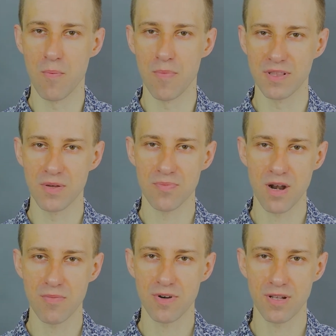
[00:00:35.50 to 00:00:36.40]
but the
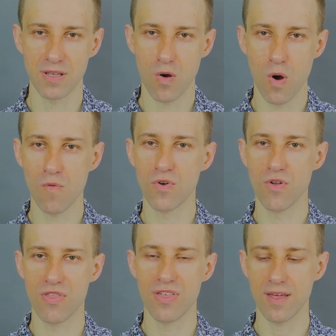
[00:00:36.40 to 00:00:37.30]
primary
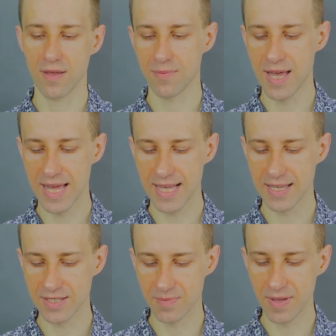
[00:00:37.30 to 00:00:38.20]
overall theme
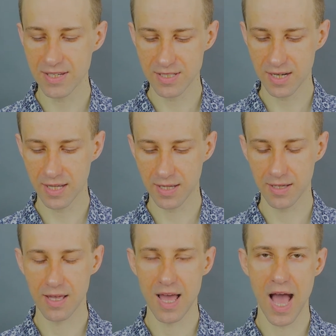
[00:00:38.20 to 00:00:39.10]
is
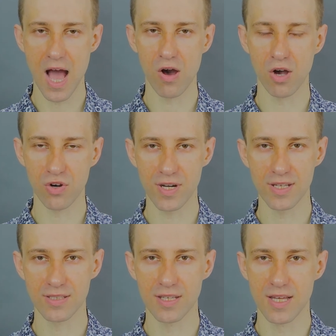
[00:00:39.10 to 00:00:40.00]
basically how
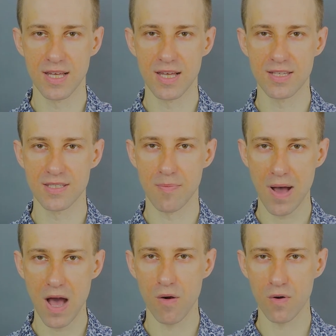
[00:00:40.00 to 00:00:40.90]
grit is the
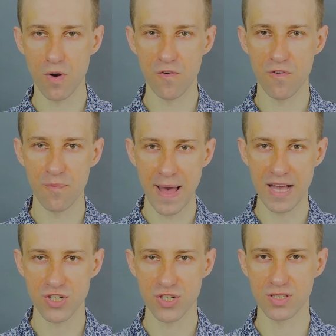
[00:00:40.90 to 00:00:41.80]
power of
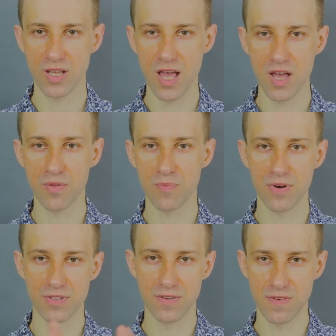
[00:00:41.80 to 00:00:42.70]
passion and
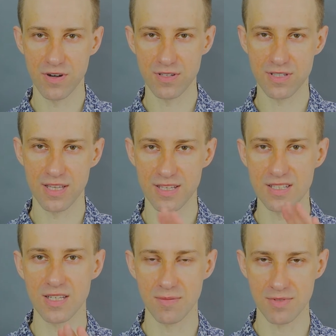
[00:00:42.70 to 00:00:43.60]
perseverance at the
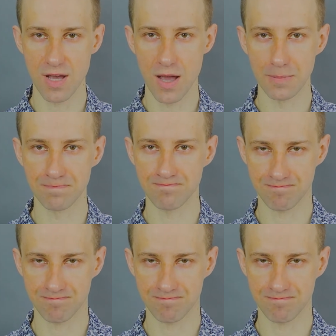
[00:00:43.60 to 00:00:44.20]
same time.